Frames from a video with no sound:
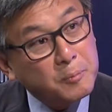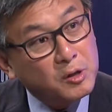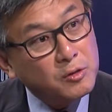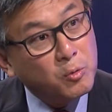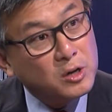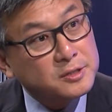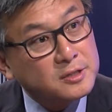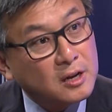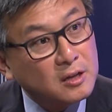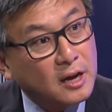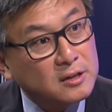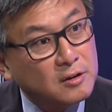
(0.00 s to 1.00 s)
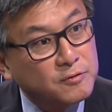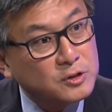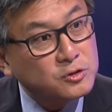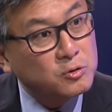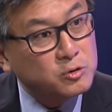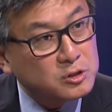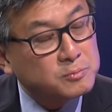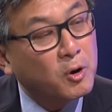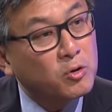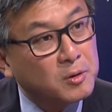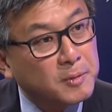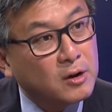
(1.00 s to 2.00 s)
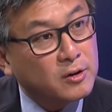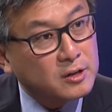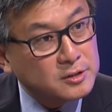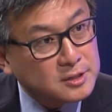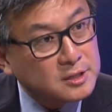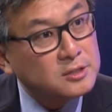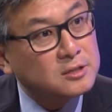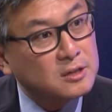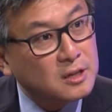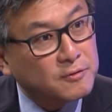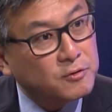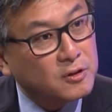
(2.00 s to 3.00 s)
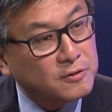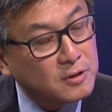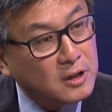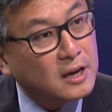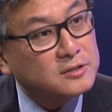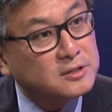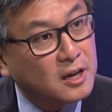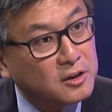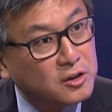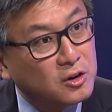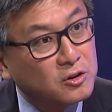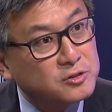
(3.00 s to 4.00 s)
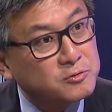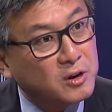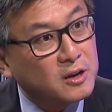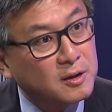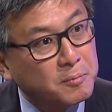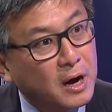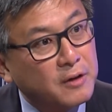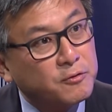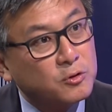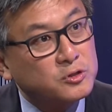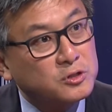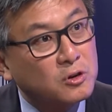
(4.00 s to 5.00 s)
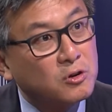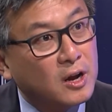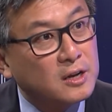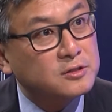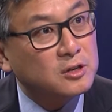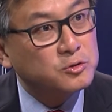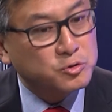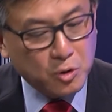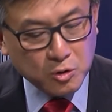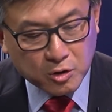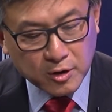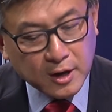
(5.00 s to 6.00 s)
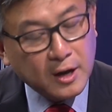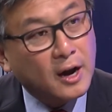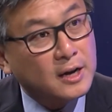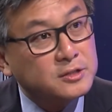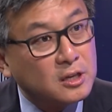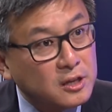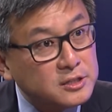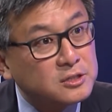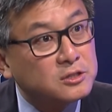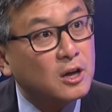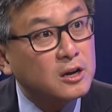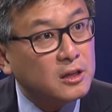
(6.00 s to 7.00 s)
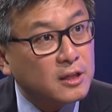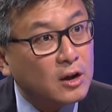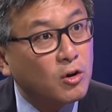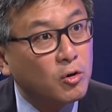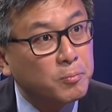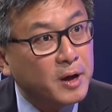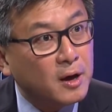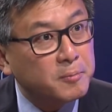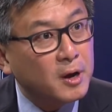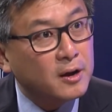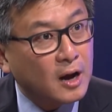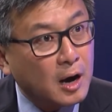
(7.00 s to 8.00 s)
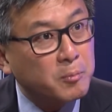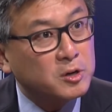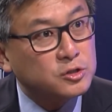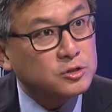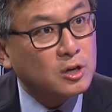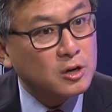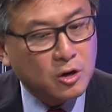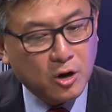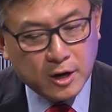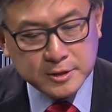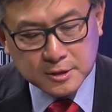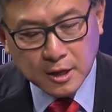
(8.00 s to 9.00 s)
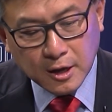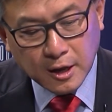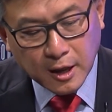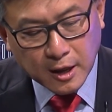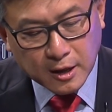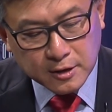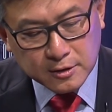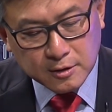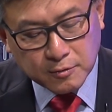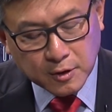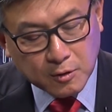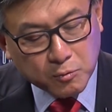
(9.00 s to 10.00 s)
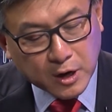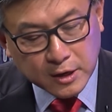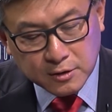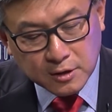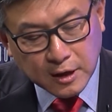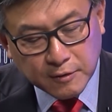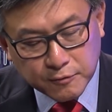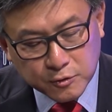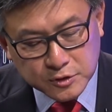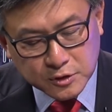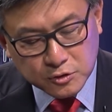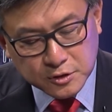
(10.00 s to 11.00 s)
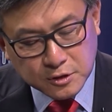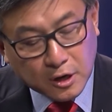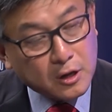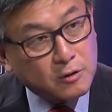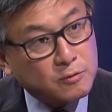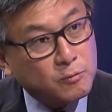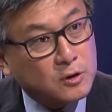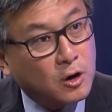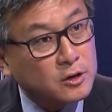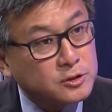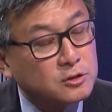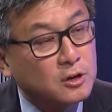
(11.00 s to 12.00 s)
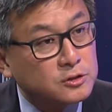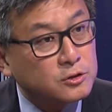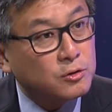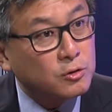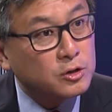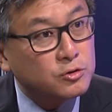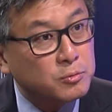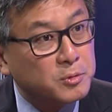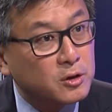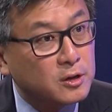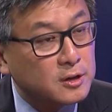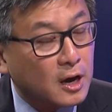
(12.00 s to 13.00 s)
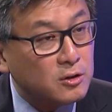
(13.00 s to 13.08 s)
been the one state elected official who's spoken about it consistently for the last 10 years, right? In my first year as the controller, I said, let's study that OPEB and how much it's going to cost. And when I did that first year study, it would cost us $32 billion,